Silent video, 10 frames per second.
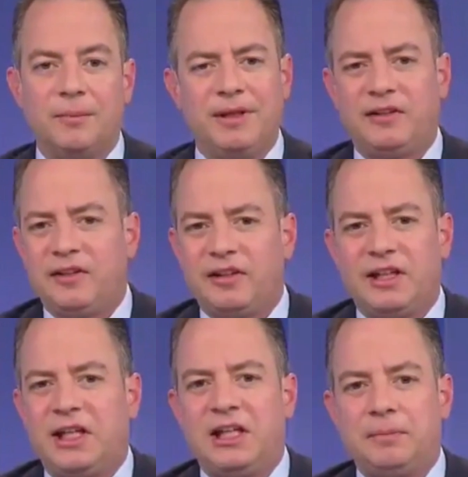I mean, this is
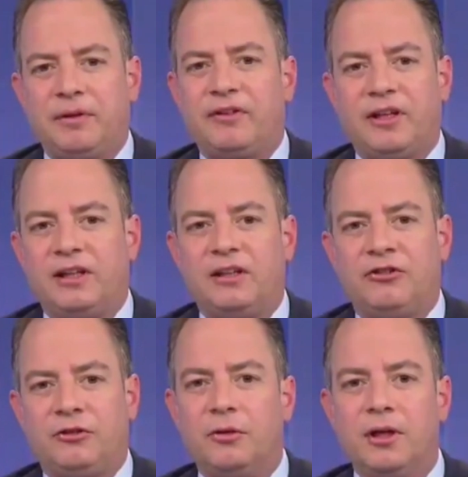an 80%
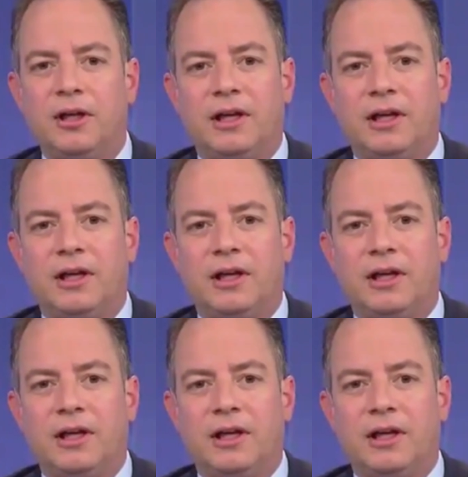issue.